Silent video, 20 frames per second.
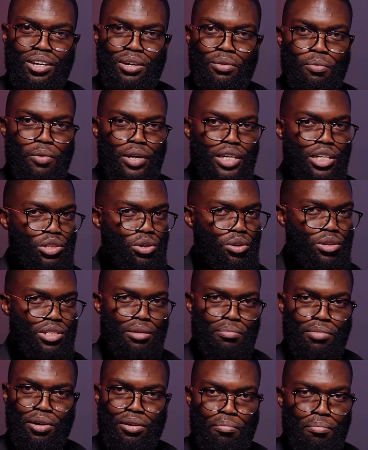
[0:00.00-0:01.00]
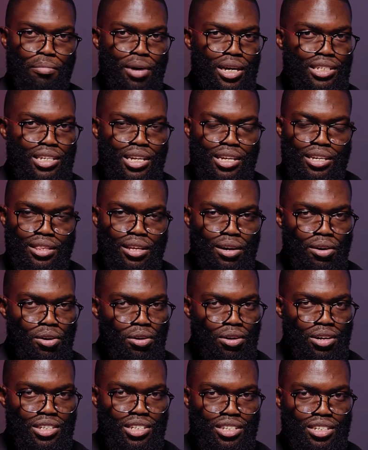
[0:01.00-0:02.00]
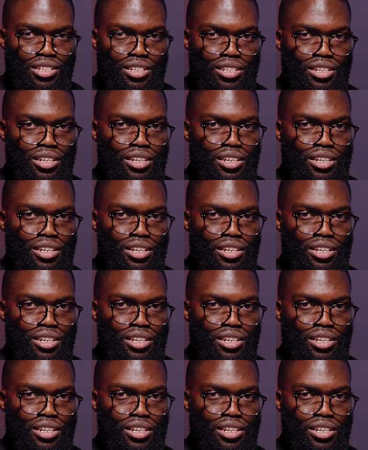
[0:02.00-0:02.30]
when he talks about muzzling the ox,